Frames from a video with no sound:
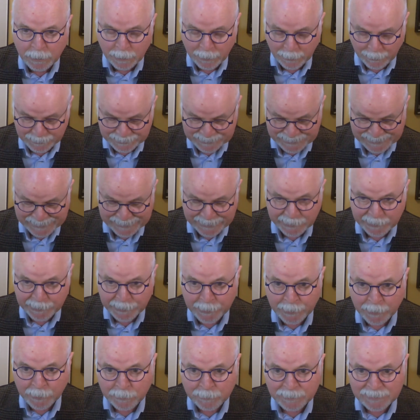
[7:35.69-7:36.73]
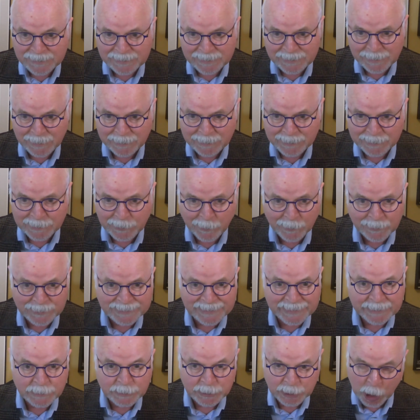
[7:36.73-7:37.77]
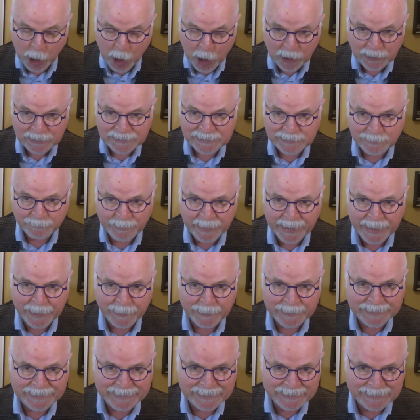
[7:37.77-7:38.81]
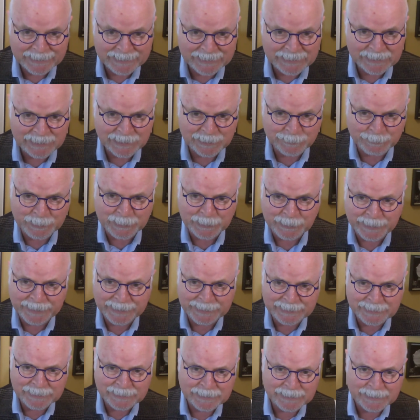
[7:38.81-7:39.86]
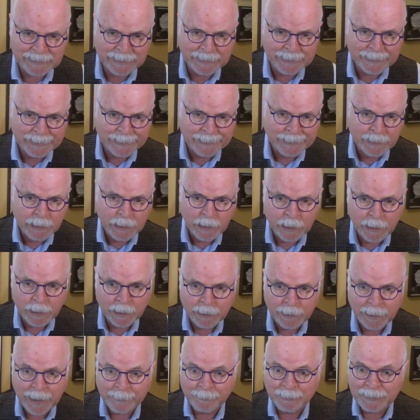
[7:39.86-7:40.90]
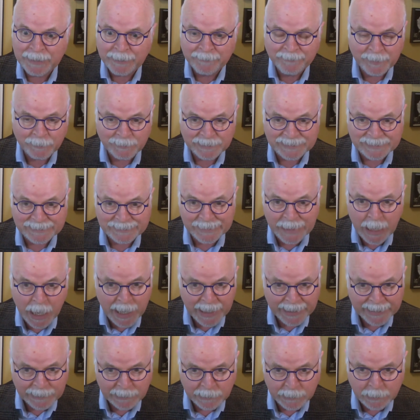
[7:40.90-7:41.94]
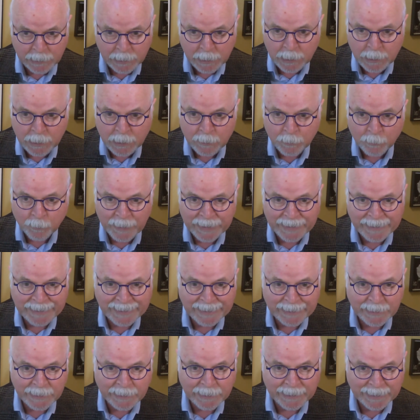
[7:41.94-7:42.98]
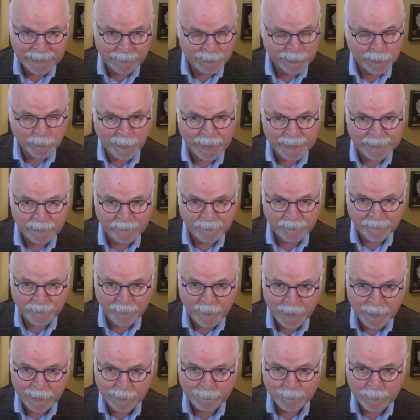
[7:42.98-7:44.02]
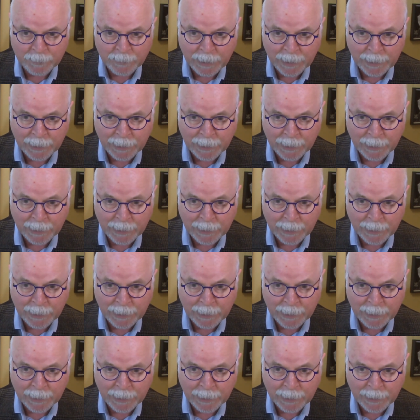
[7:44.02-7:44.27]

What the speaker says: our CEO, Sasan Goodarzi, talks about his experience. I believe he was 9 when he immigrated from